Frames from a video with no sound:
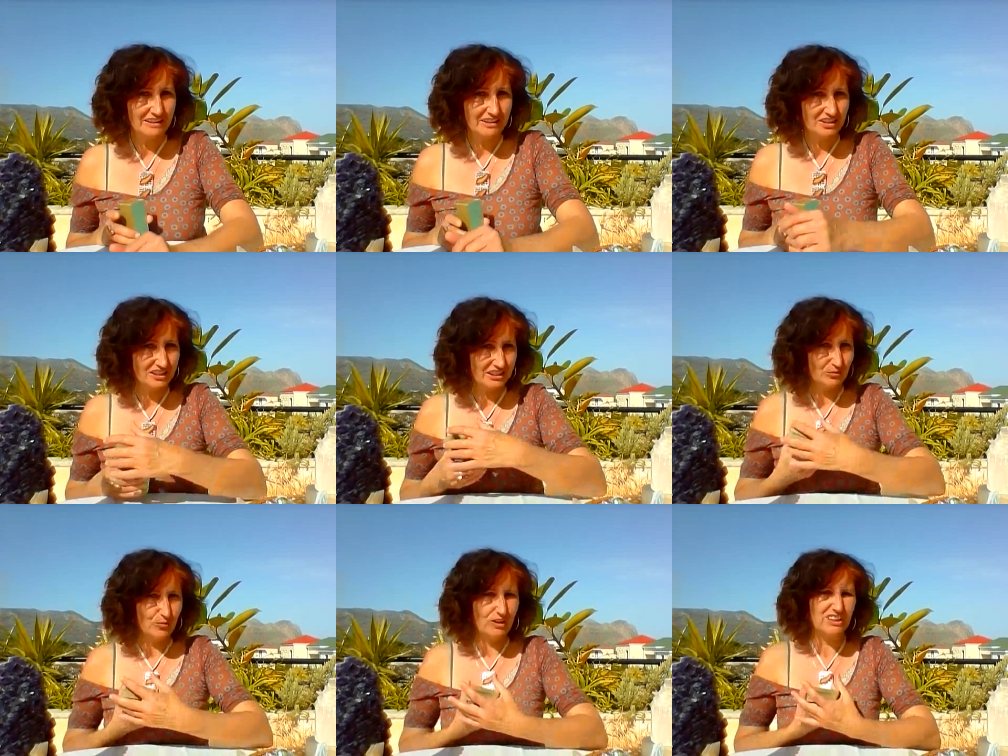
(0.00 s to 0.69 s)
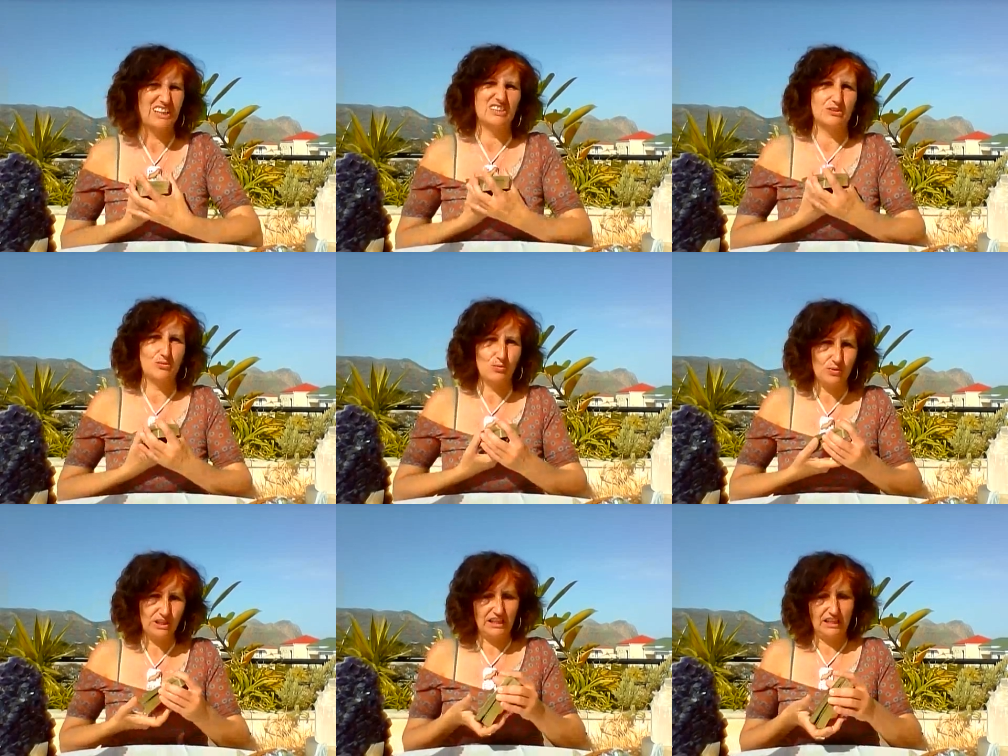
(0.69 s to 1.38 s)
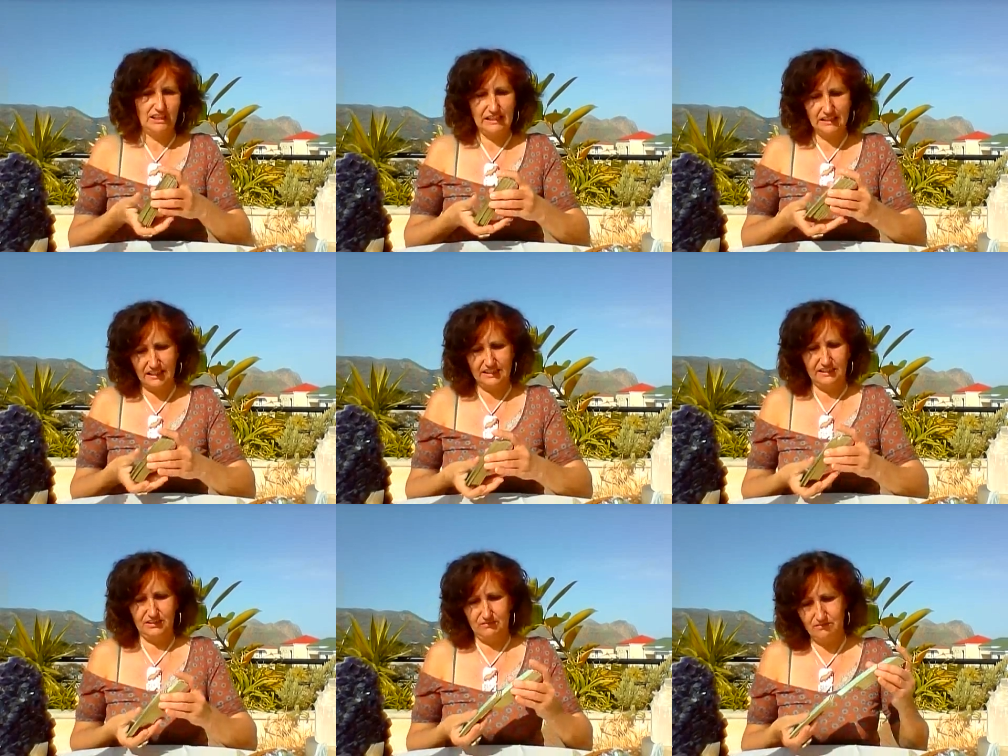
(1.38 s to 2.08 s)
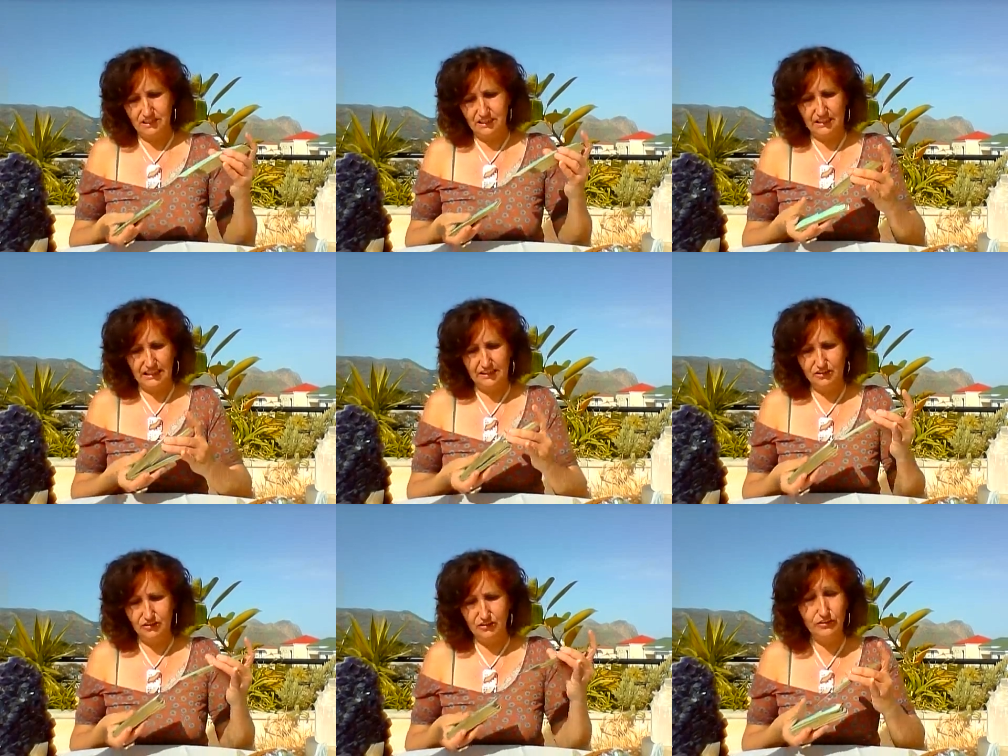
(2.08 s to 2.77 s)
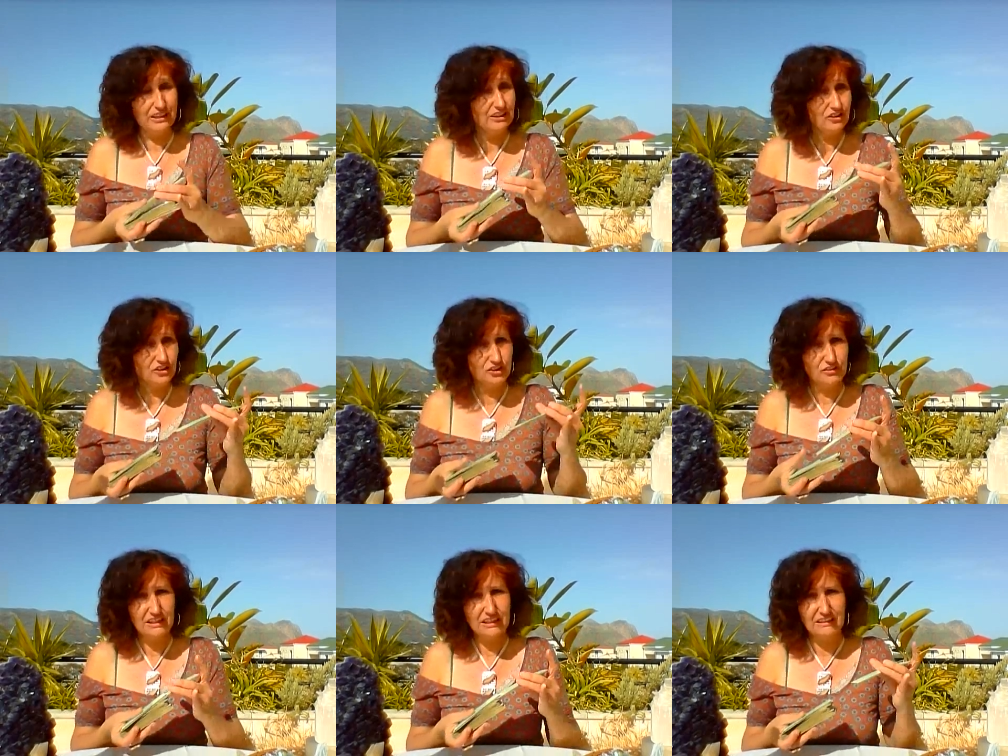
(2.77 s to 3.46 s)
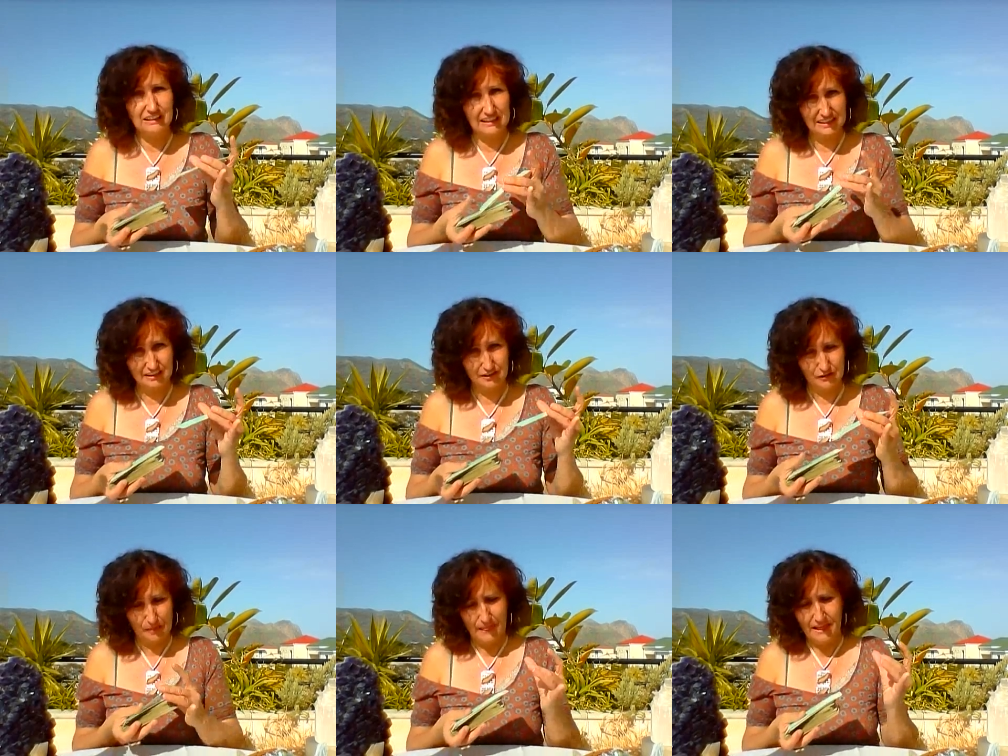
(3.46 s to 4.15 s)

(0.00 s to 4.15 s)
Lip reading: energy, what is really nice, really nice. So you can tune in this.